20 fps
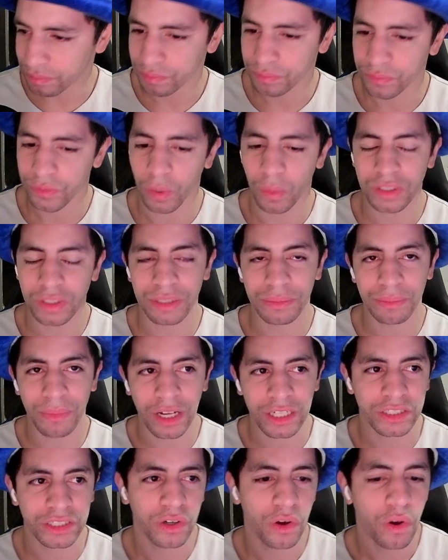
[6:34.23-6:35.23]
There wasn't
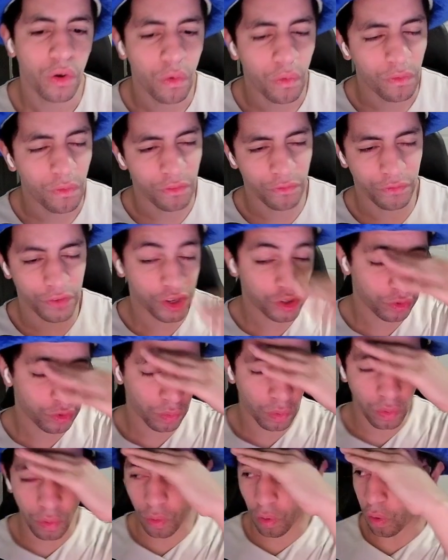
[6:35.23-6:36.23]
much
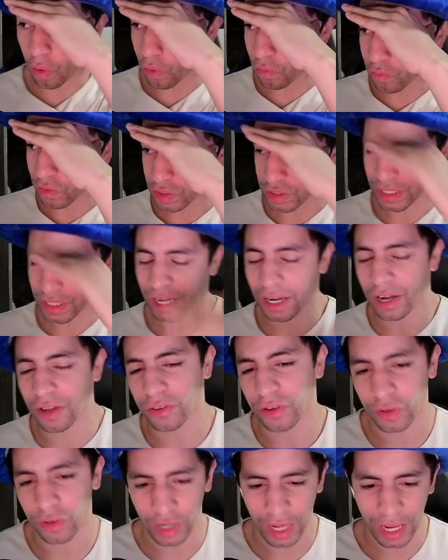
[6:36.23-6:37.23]
visual oversight on
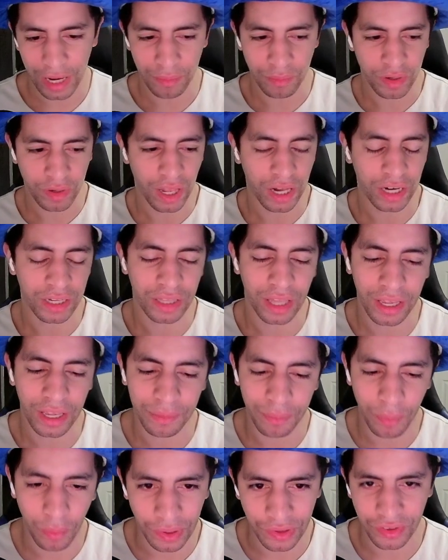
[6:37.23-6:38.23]
their game, kind of like
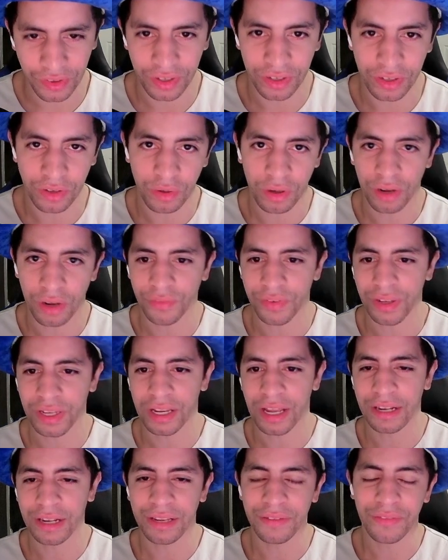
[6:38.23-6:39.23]
Boise and UNLV,
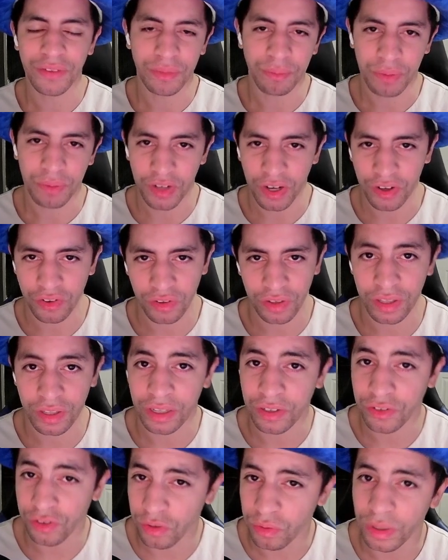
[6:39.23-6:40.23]
and even potentially the
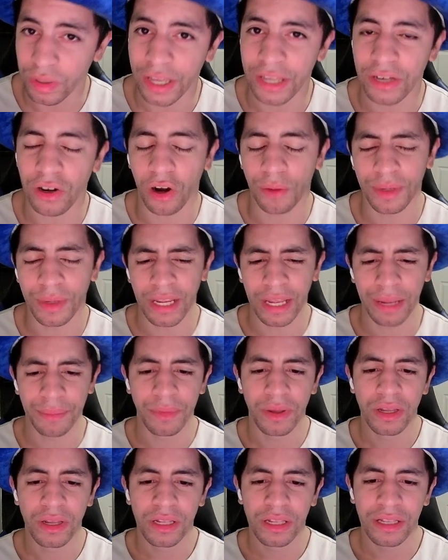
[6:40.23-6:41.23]
Tulane Army game,
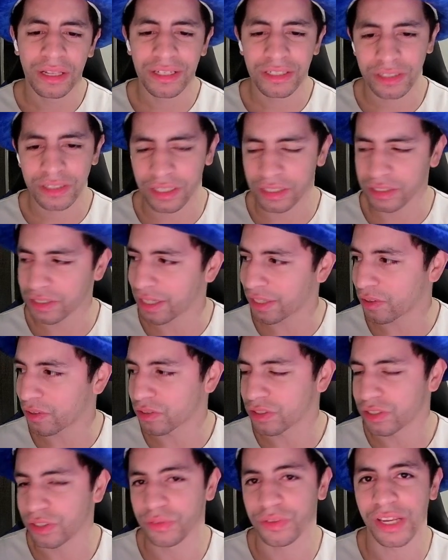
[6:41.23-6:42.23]
just because like those
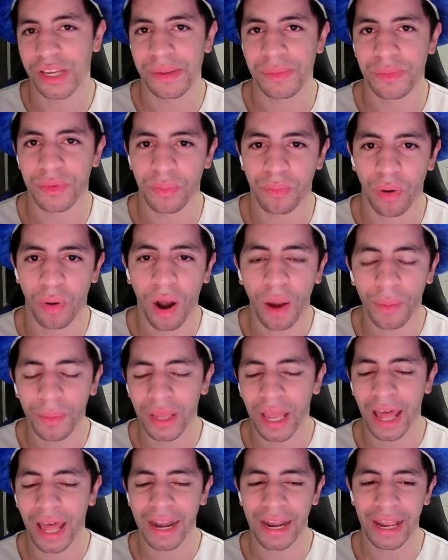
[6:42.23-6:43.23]
two teams
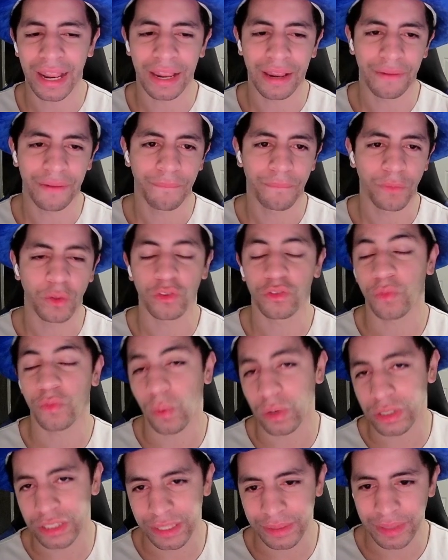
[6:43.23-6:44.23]
probably those four
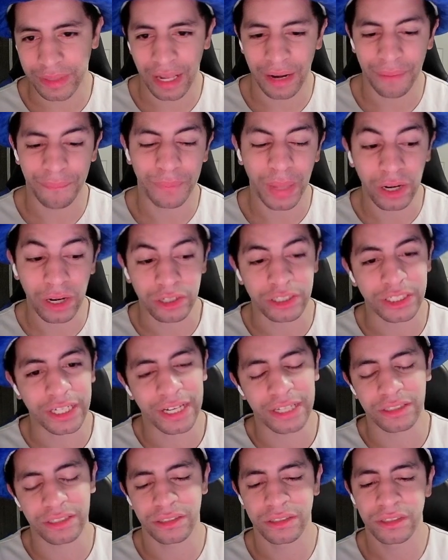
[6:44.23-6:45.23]
teams had a better
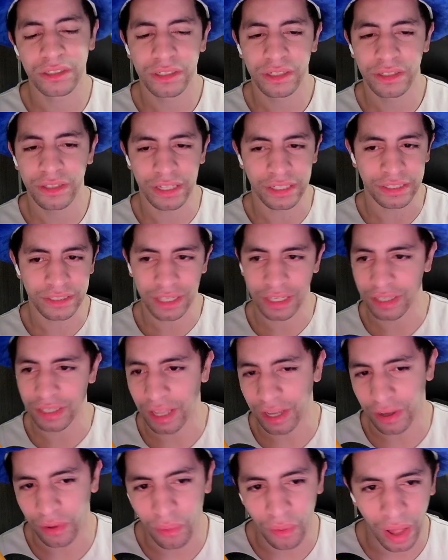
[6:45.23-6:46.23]
chance than say
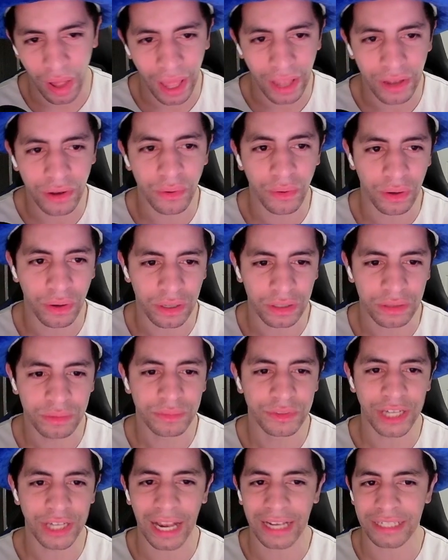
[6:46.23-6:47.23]
like Ohio or
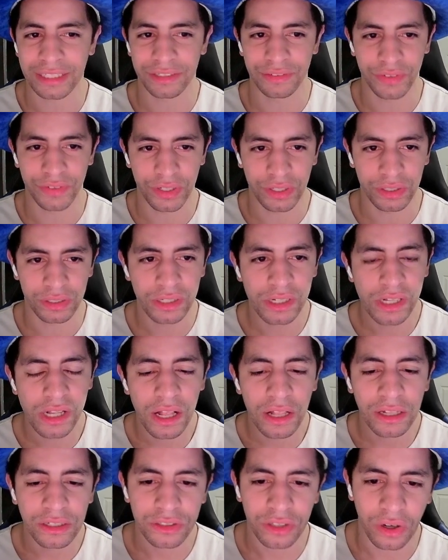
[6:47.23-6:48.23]
Jacksonville.
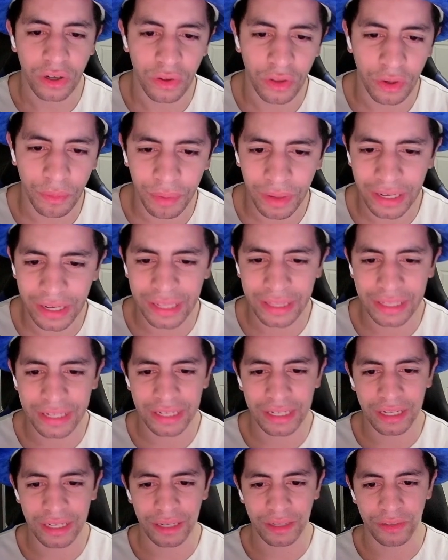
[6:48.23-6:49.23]
So they're playing in
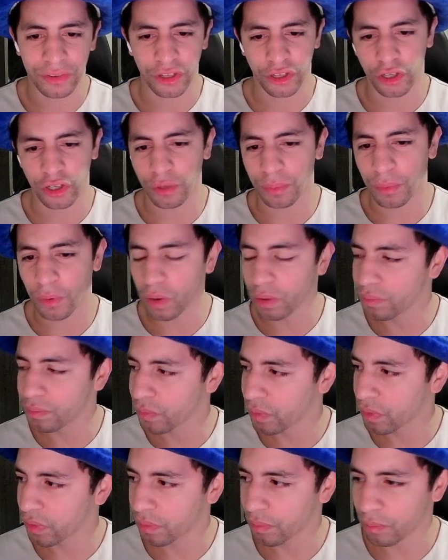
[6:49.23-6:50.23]
the Cure Bowl,
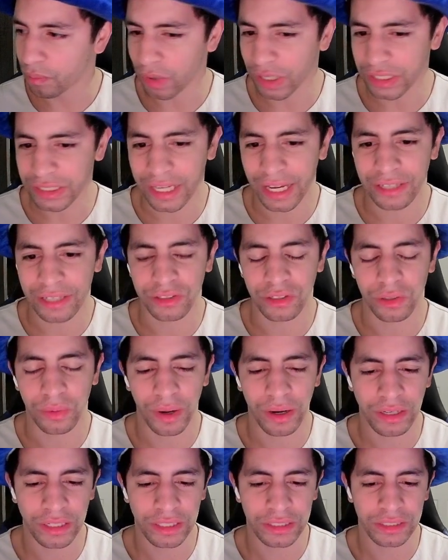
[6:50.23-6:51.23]
breast cancer
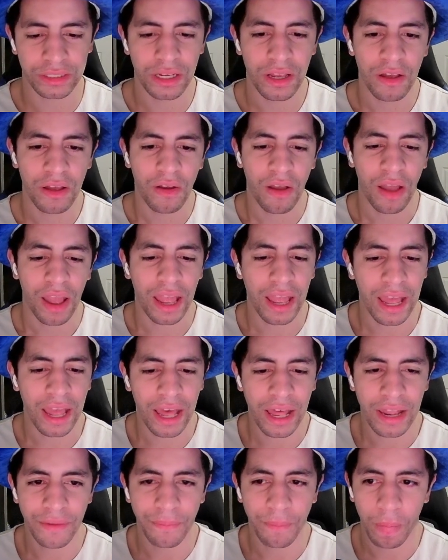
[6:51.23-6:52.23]
awareness,
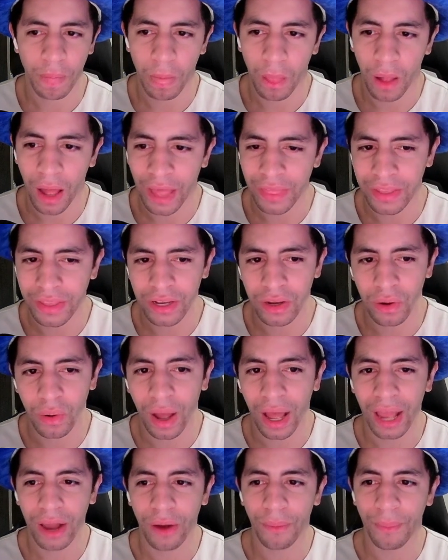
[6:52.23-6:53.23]
and I think
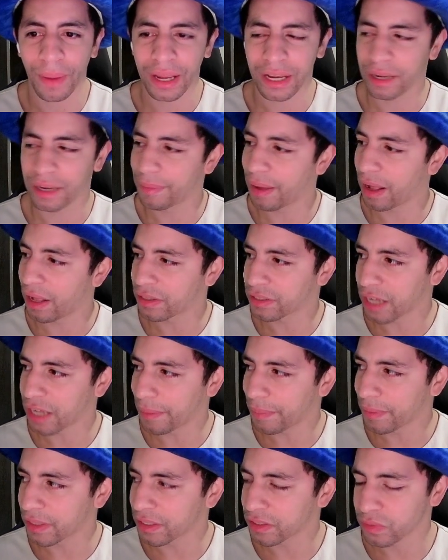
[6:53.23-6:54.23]
Ohio might come out on top
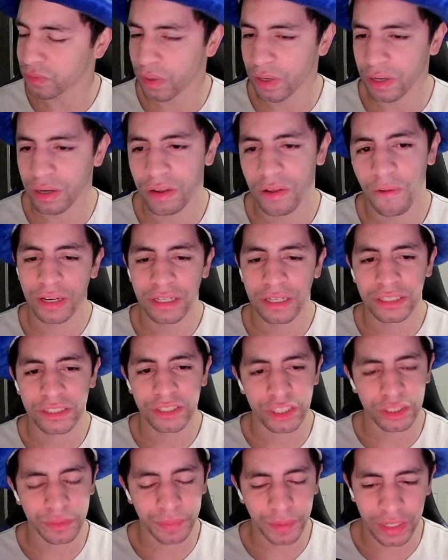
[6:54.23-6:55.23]
on this one,
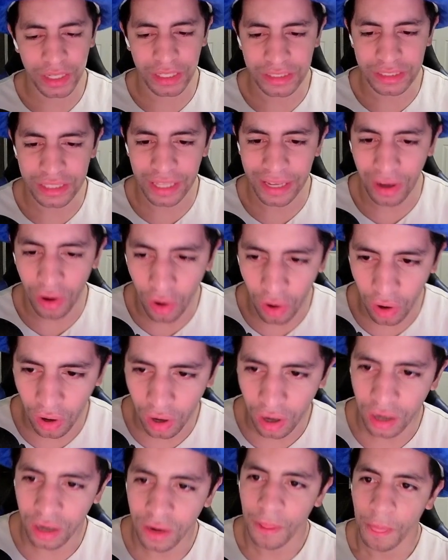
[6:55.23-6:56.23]
just because they
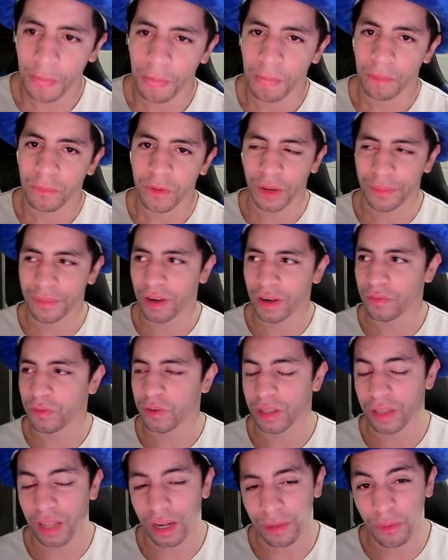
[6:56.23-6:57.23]
are coming off
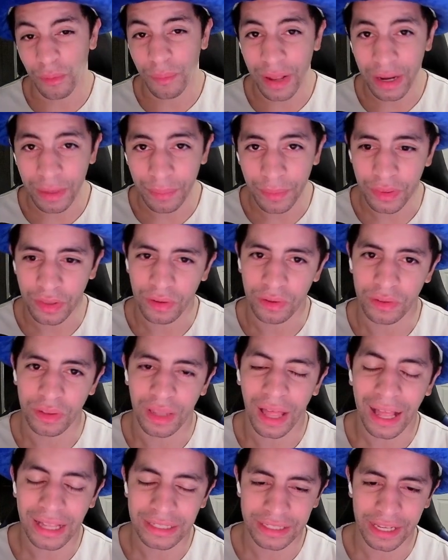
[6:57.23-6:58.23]
with a lot of momentum in their
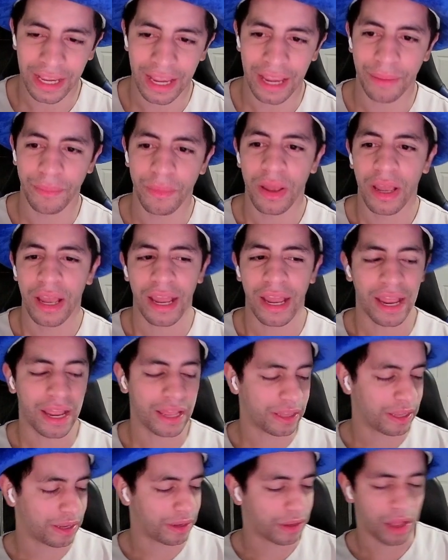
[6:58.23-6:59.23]
last game.
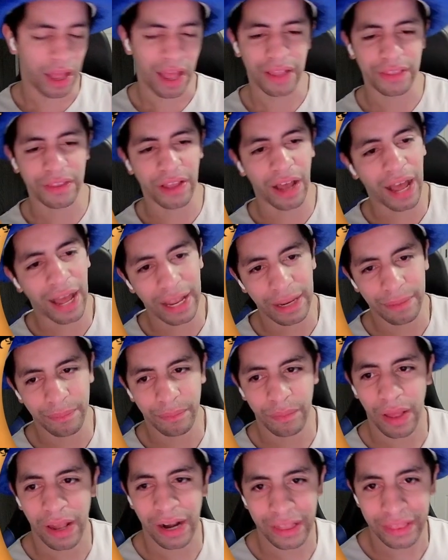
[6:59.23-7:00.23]
And they had the hype,
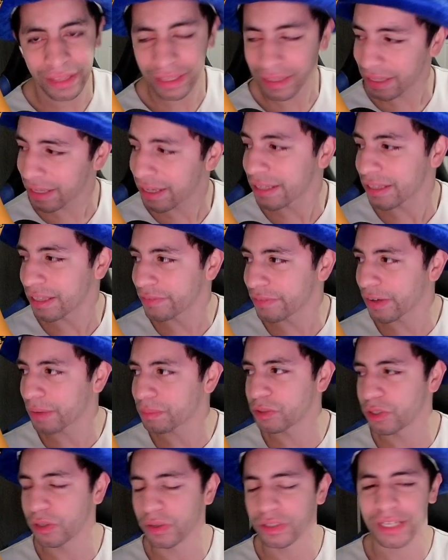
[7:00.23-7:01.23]
and I think they can live
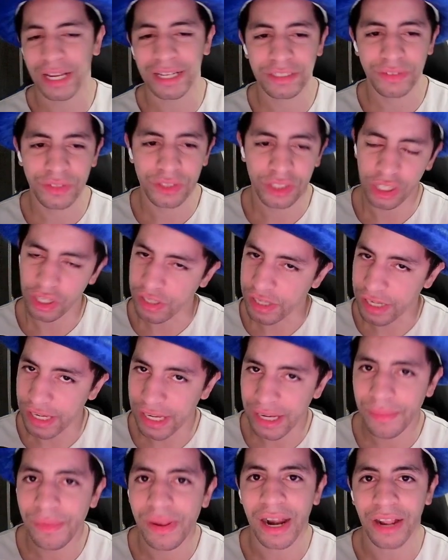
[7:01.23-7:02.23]
up to it. Jacksonville's a good
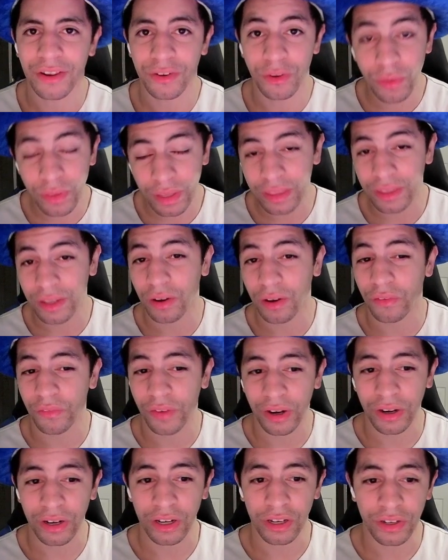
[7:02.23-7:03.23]
team, and I do think they're a
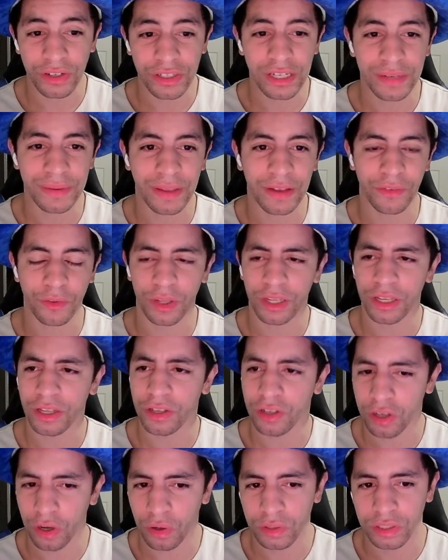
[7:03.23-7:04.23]
very good team. They have a really good
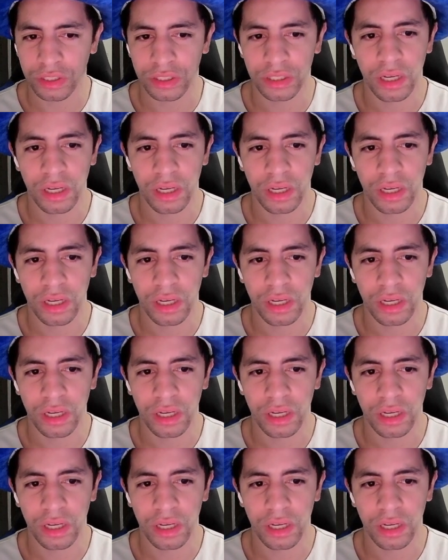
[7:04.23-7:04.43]
coach.